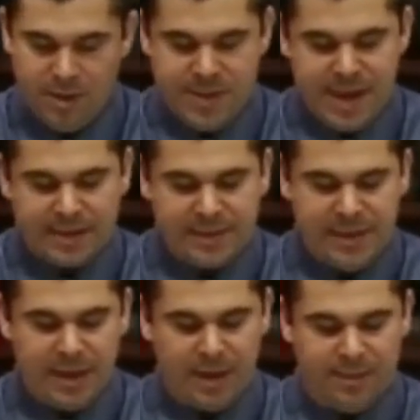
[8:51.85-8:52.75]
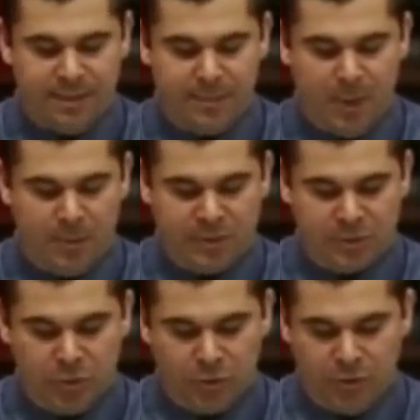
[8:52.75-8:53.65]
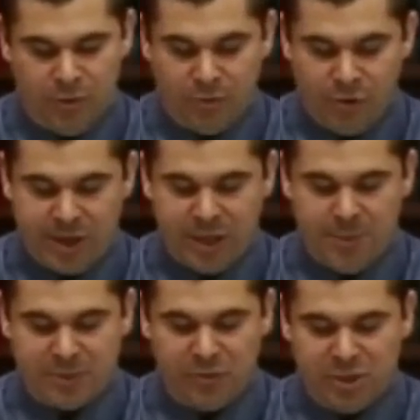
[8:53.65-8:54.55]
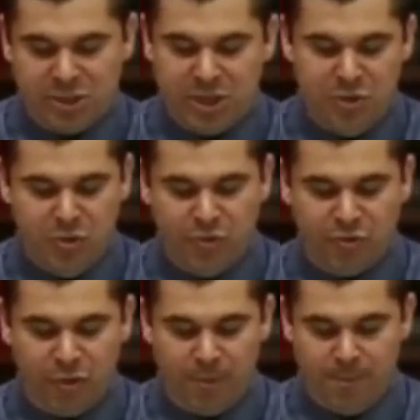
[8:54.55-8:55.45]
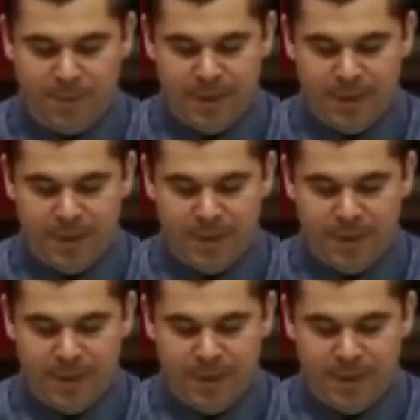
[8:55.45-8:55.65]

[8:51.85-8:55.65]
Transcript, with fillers: The idea the public school curriculum is religiously neutral